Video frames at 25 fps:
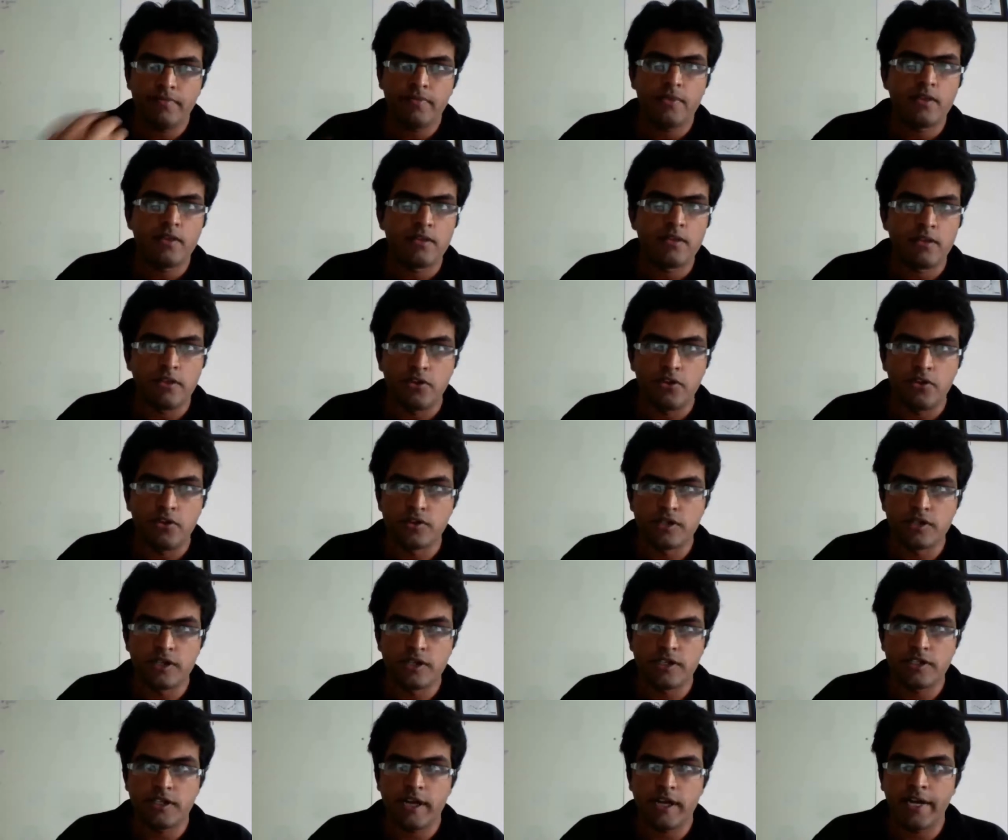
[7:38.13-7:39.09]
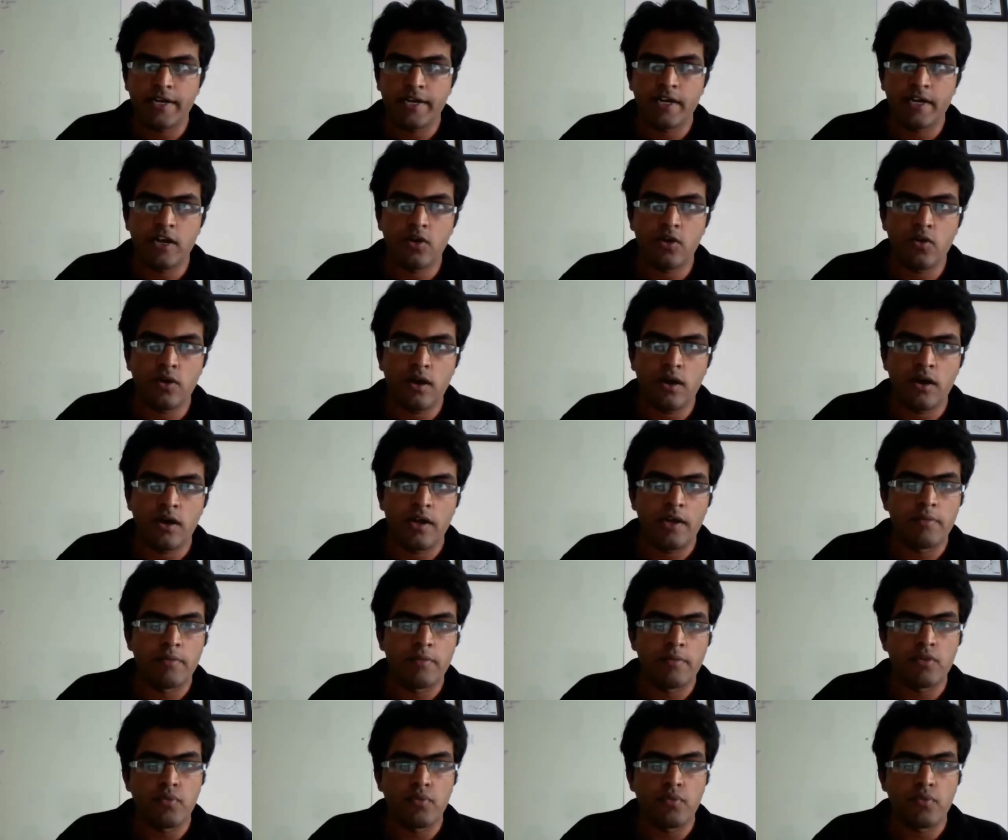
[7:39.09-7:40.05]
The users right now are
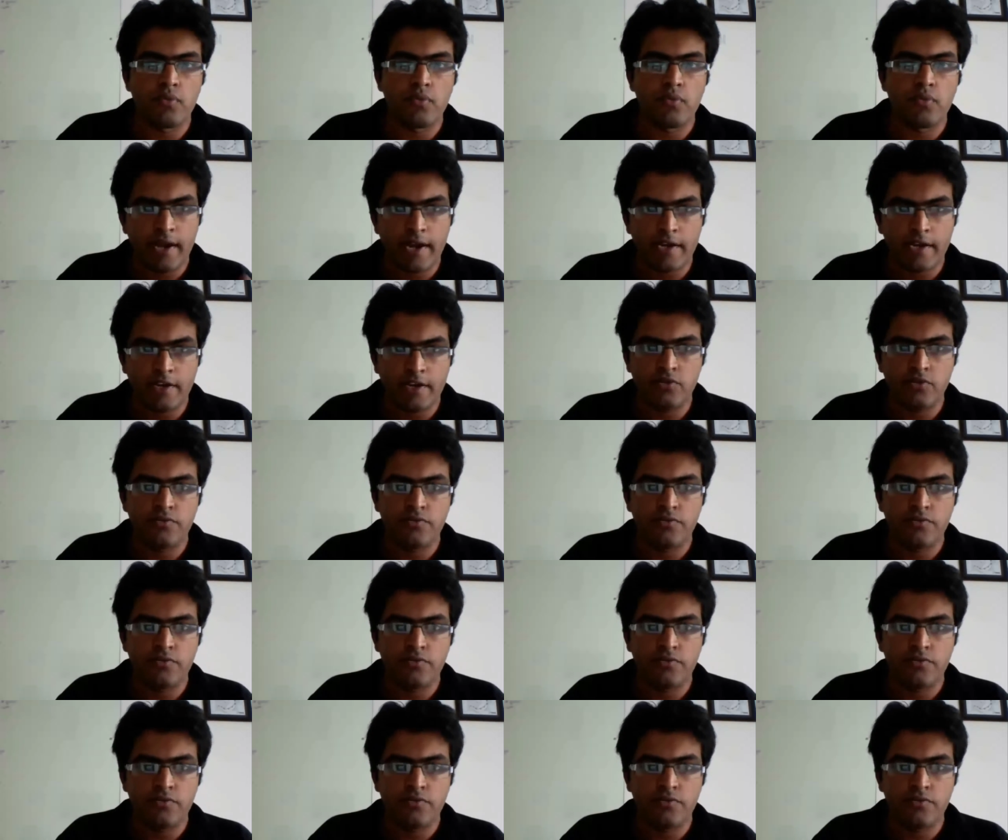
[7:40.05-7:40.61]
able to interact.